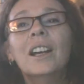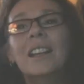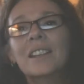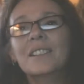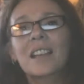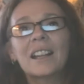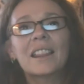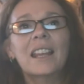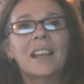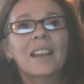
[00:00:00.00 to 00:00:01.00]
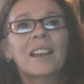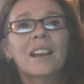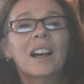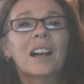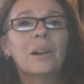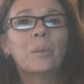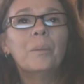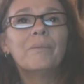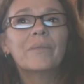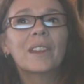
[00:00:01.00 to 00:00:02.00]
this kind of thing.
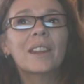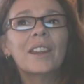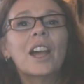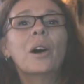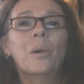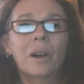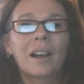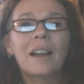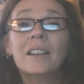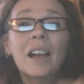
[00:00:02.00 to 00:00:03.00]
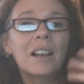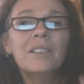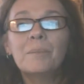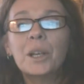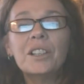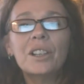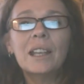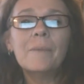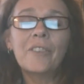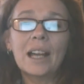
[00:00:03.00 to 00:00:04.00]
No. But
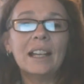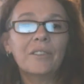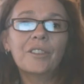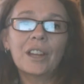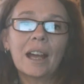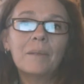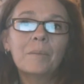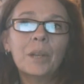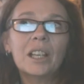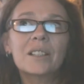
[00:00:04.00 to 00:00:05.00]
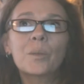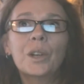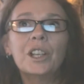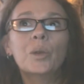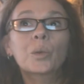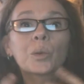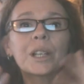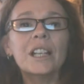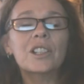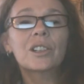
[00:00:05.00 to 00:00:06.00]
keep fighting for that, because when you
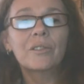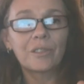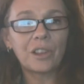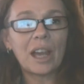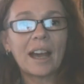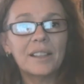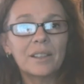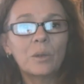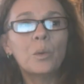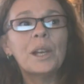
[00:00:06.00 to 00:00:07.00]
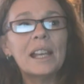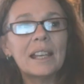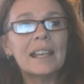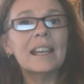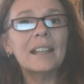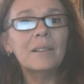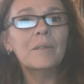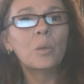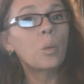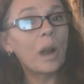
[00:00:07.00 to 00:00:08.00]
reach for that, we get
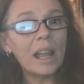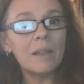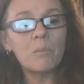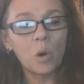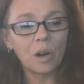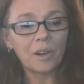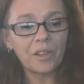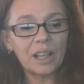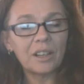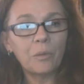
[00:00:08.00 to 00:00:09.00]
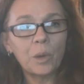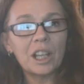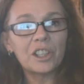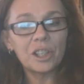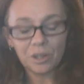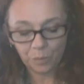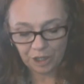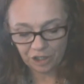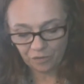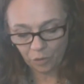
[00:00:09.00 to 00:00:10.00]
way more than if we had just
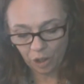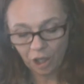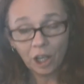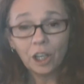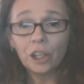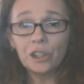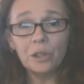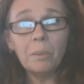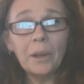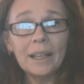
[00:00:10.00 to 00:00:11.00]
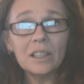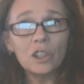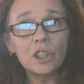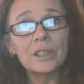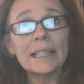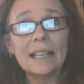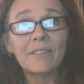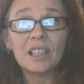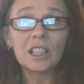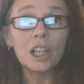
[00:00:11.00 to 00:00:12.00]
reached for, could you please just leave
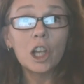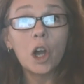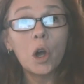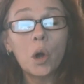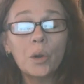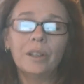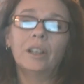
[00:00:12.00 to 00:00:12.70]
us alone,